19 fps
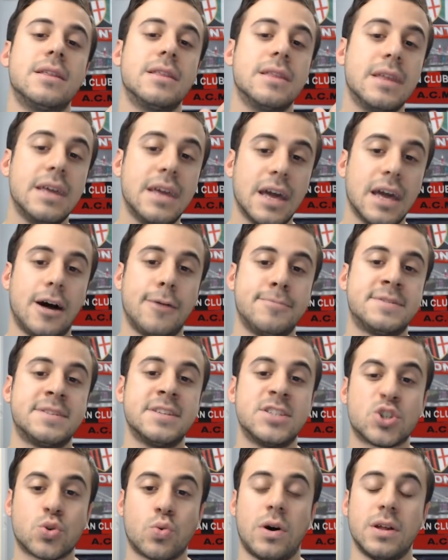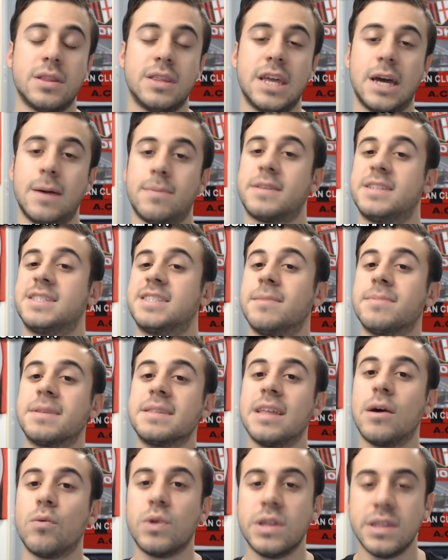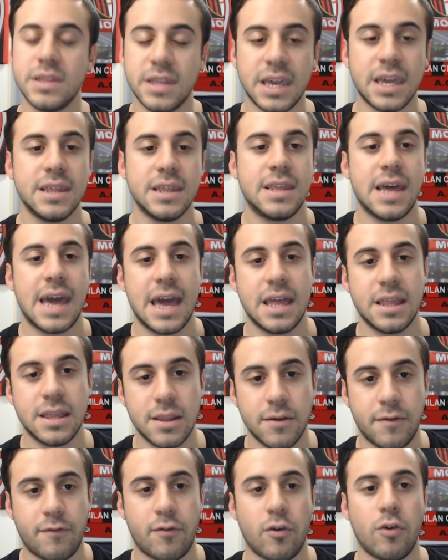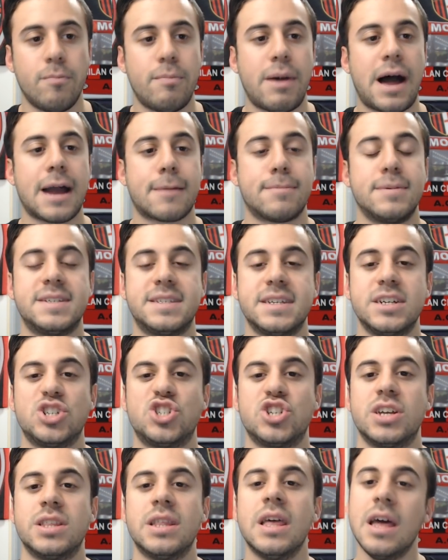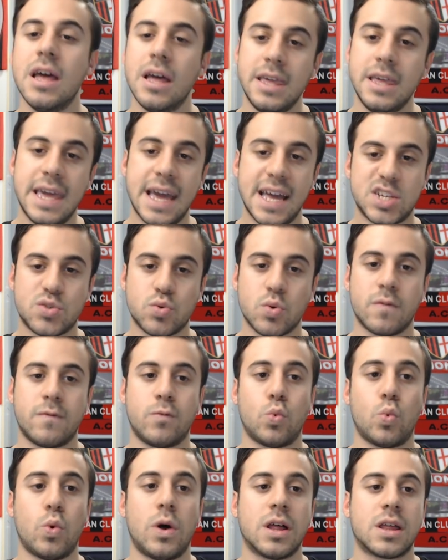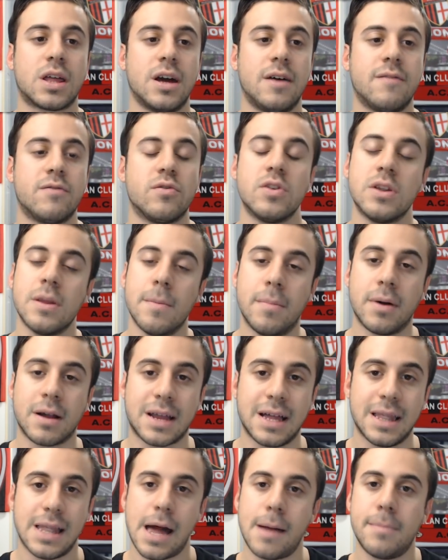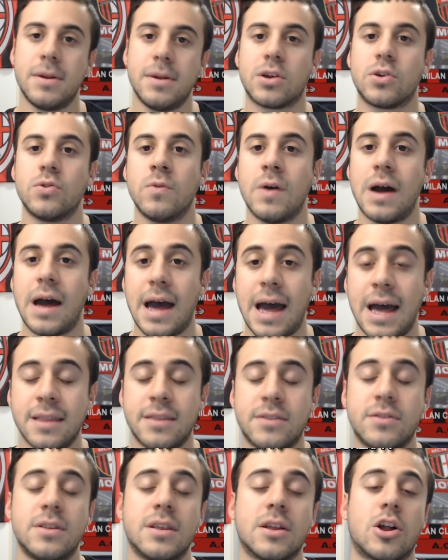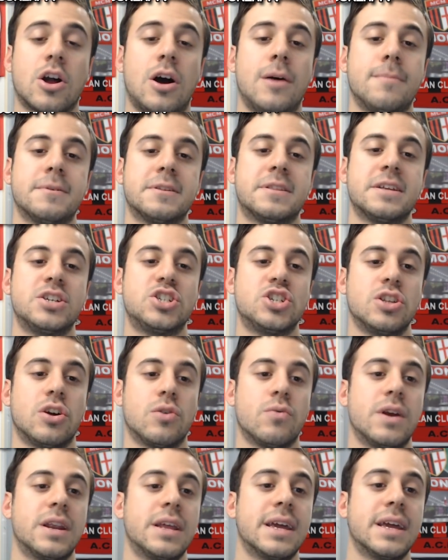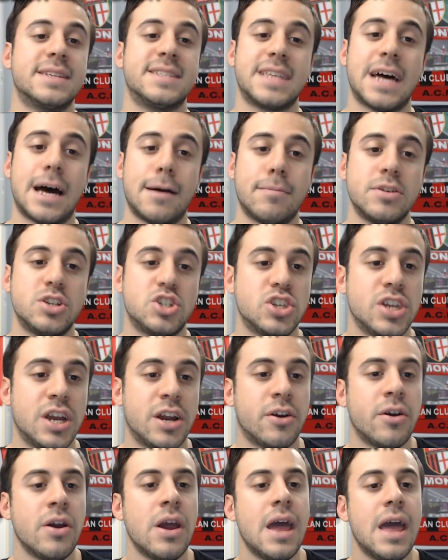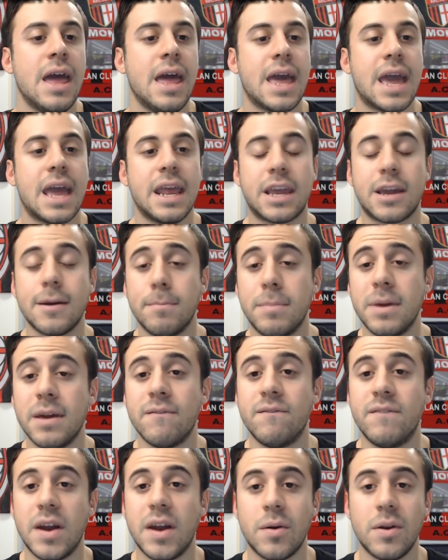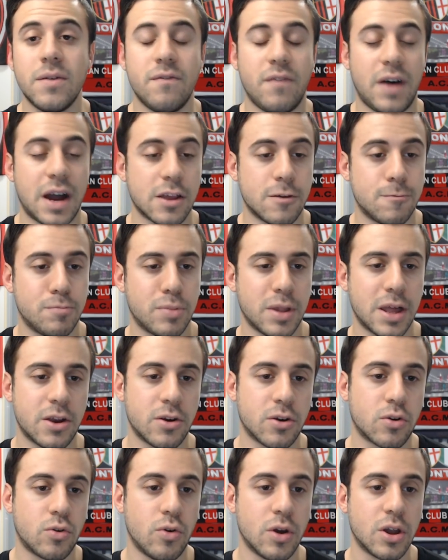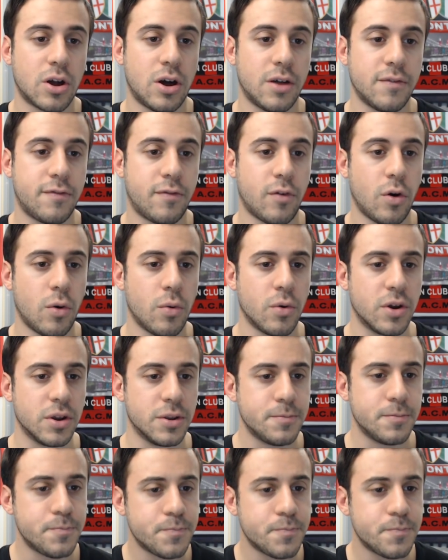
He helps the squad depth, something that we need. And the fullback position, yes, we're well covered, but Calabria could add to the competition already established there, and he could be a very vital player going on forward.